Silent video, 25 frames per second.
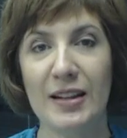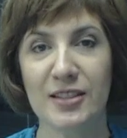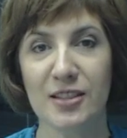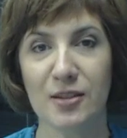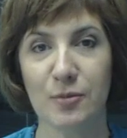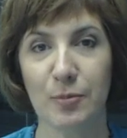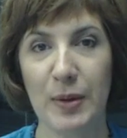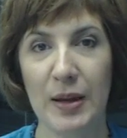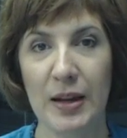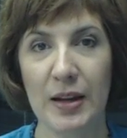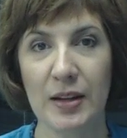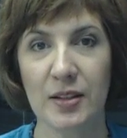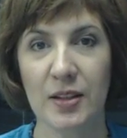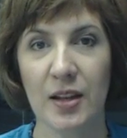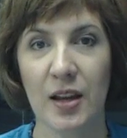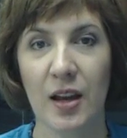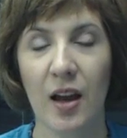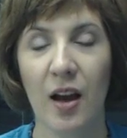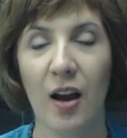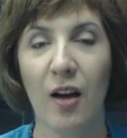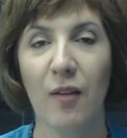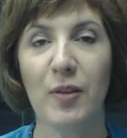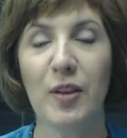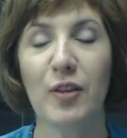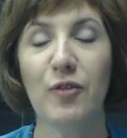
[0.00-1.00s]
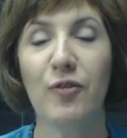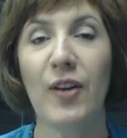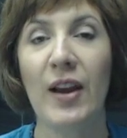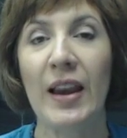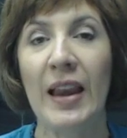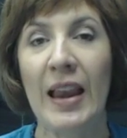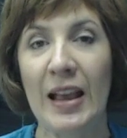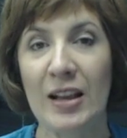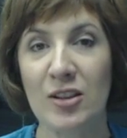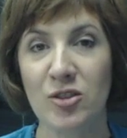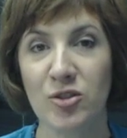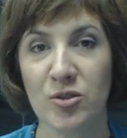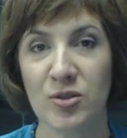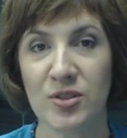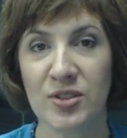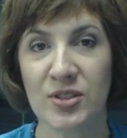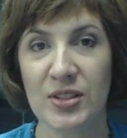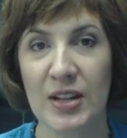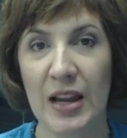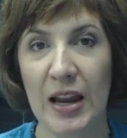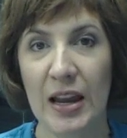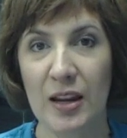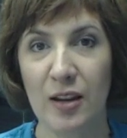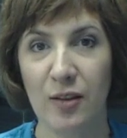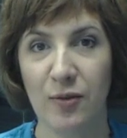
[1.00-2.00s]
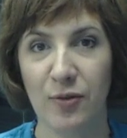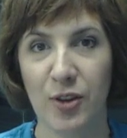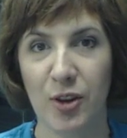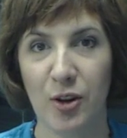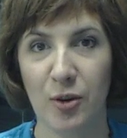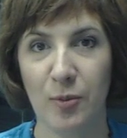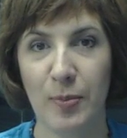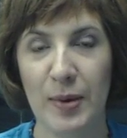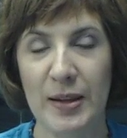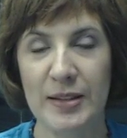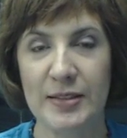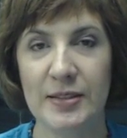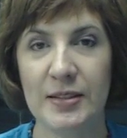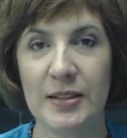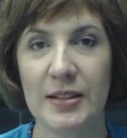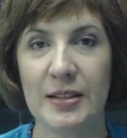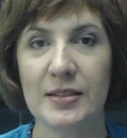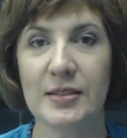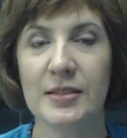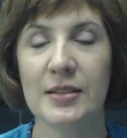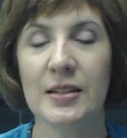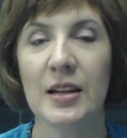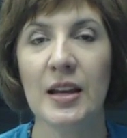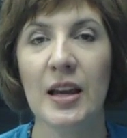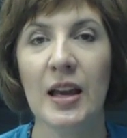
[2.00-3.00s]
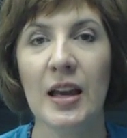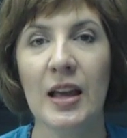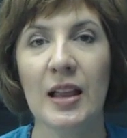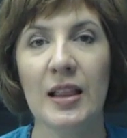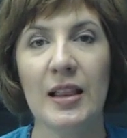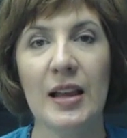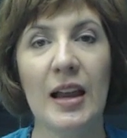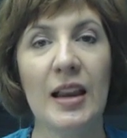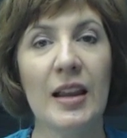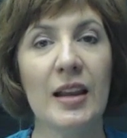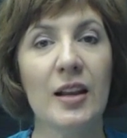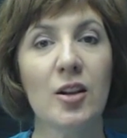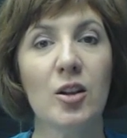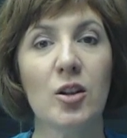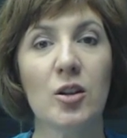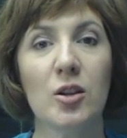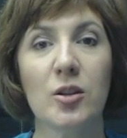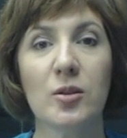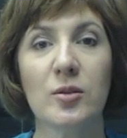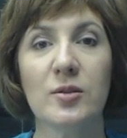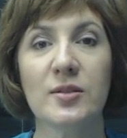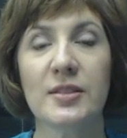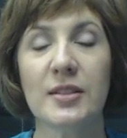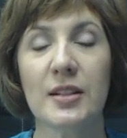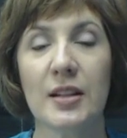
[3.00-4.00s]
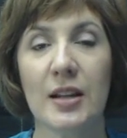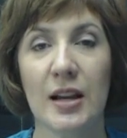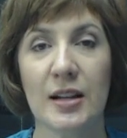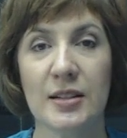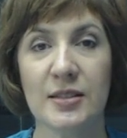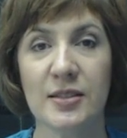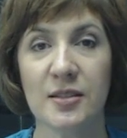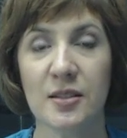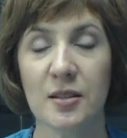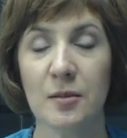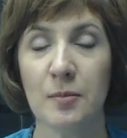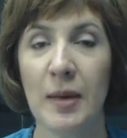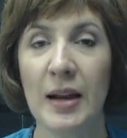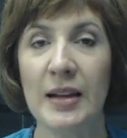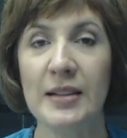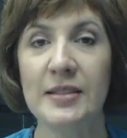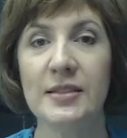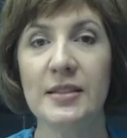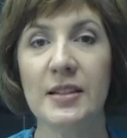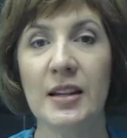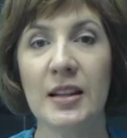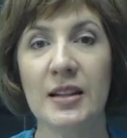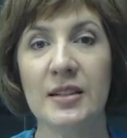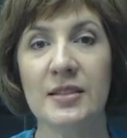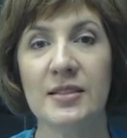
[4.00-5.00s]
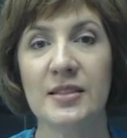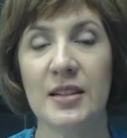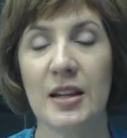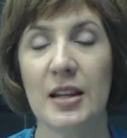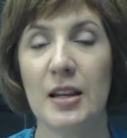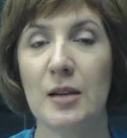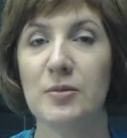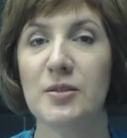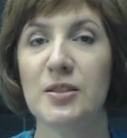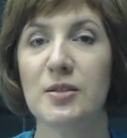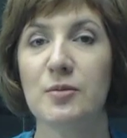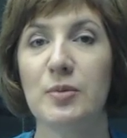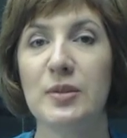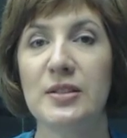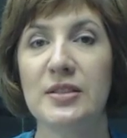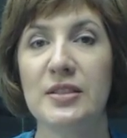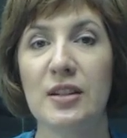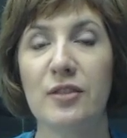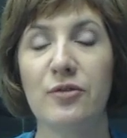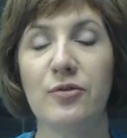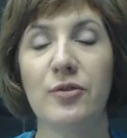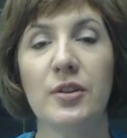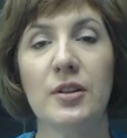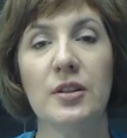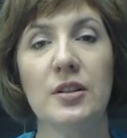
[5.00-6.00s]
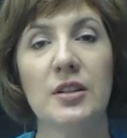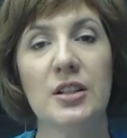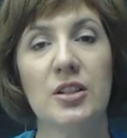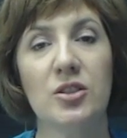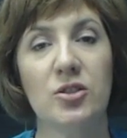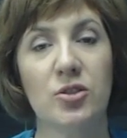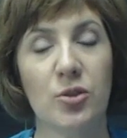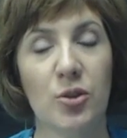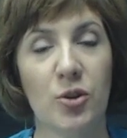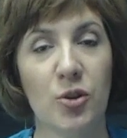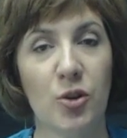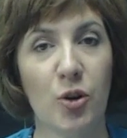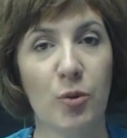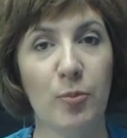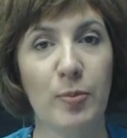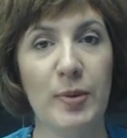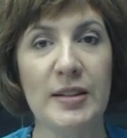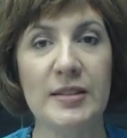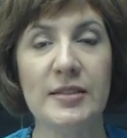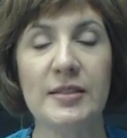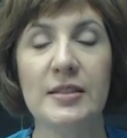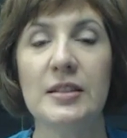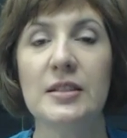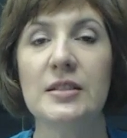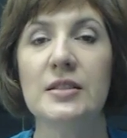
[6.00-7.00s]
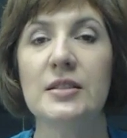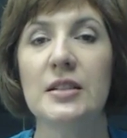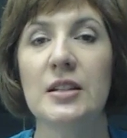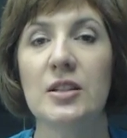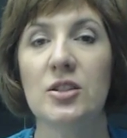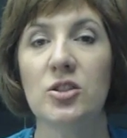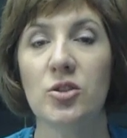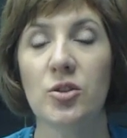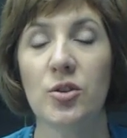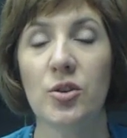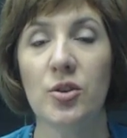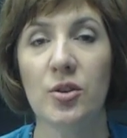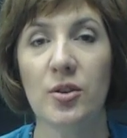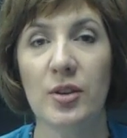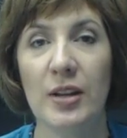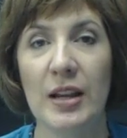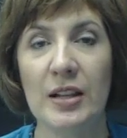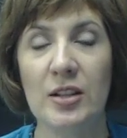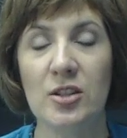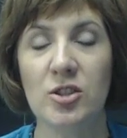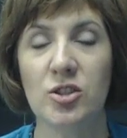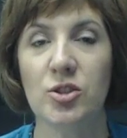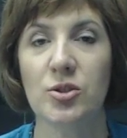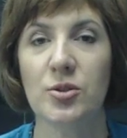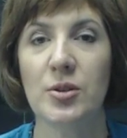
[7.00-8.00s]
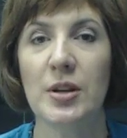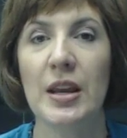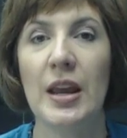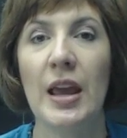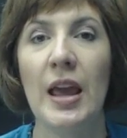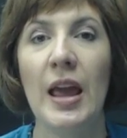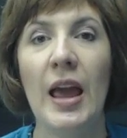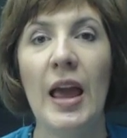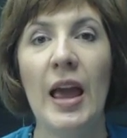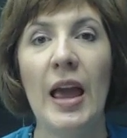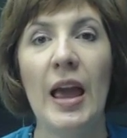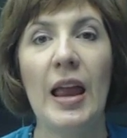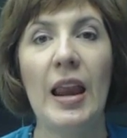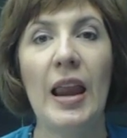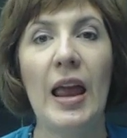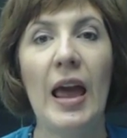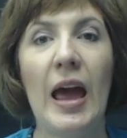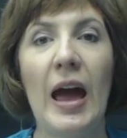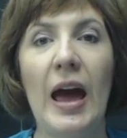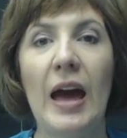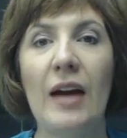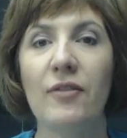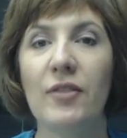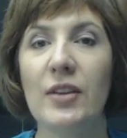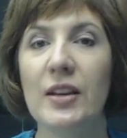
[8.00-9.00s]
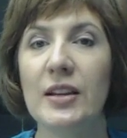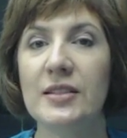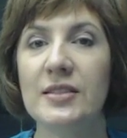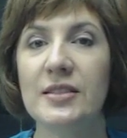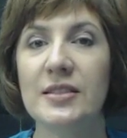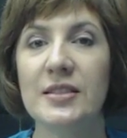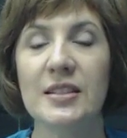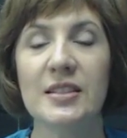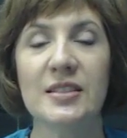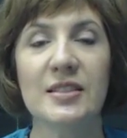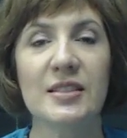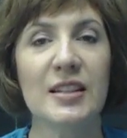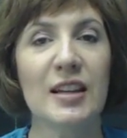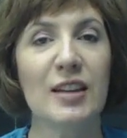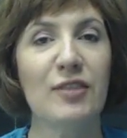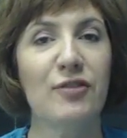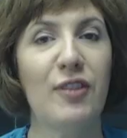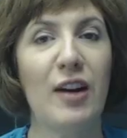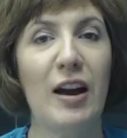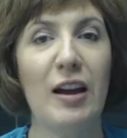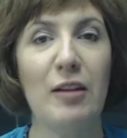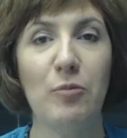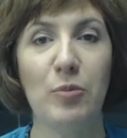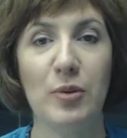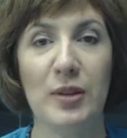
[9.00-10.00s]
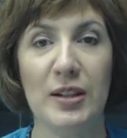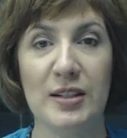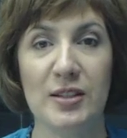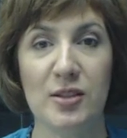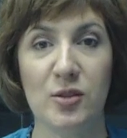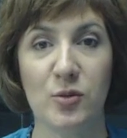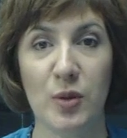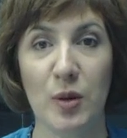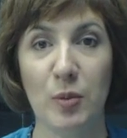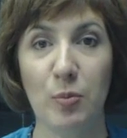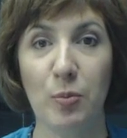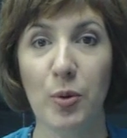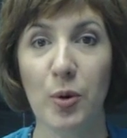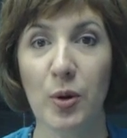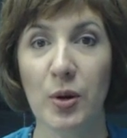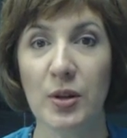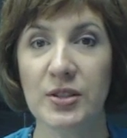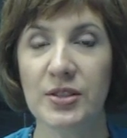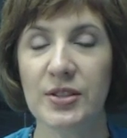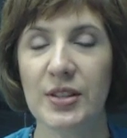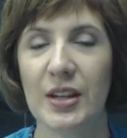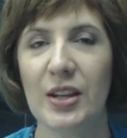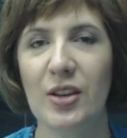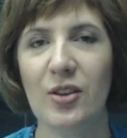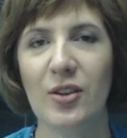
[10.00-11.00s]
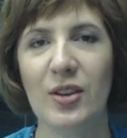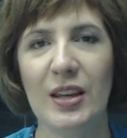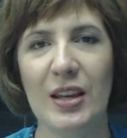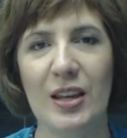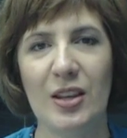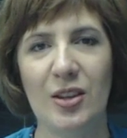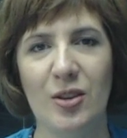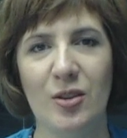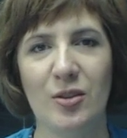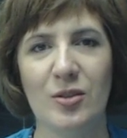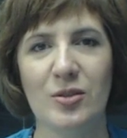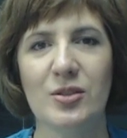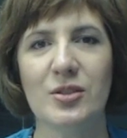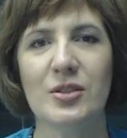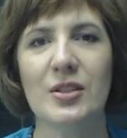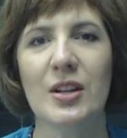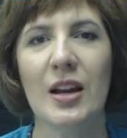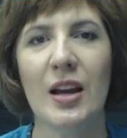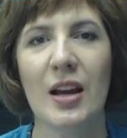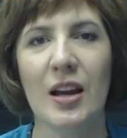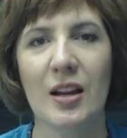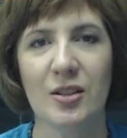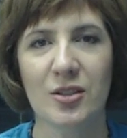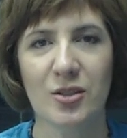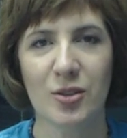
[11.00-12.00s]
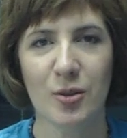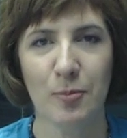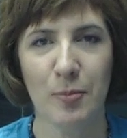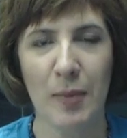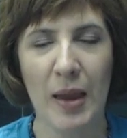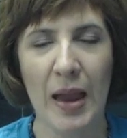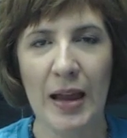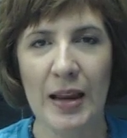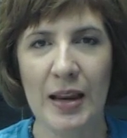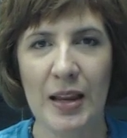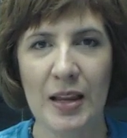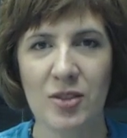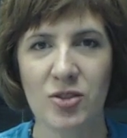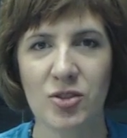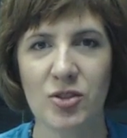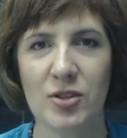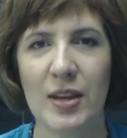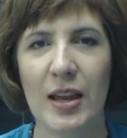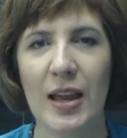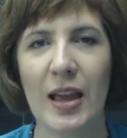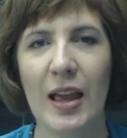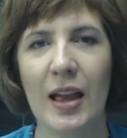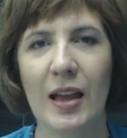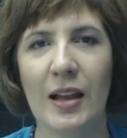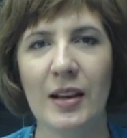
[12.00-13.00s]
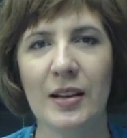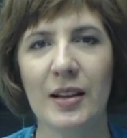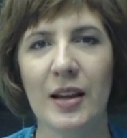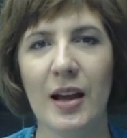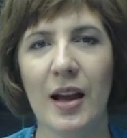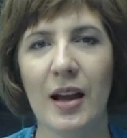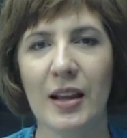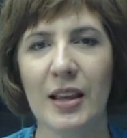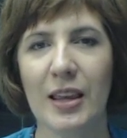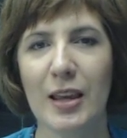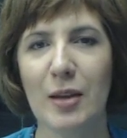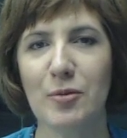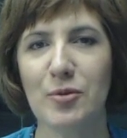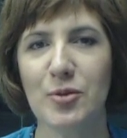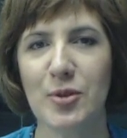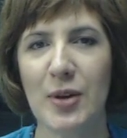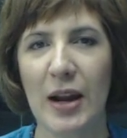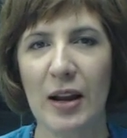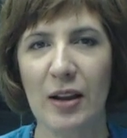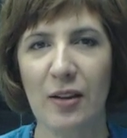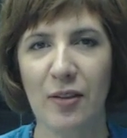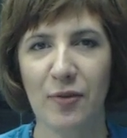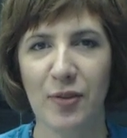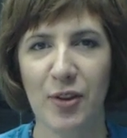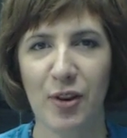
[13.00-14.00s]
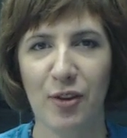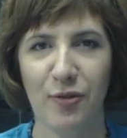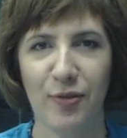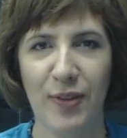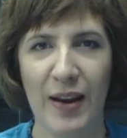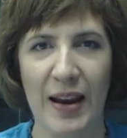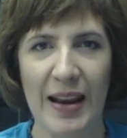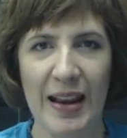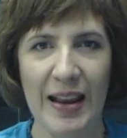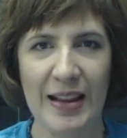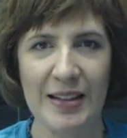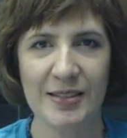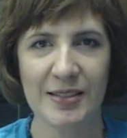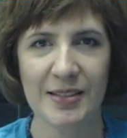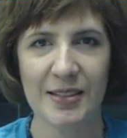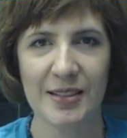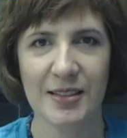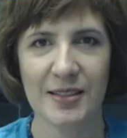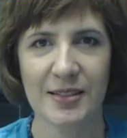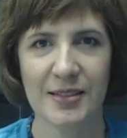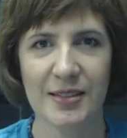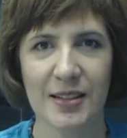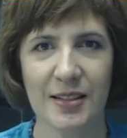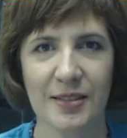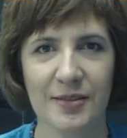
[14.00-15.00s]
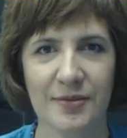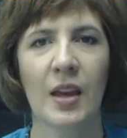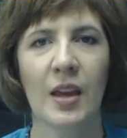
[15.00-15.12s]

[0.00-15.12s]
aspect of the financial side of your business. That includes customizing the setup specifically to your business and to your industry and having 65 plus reports that you can use to manage and uh, keep track of your finances.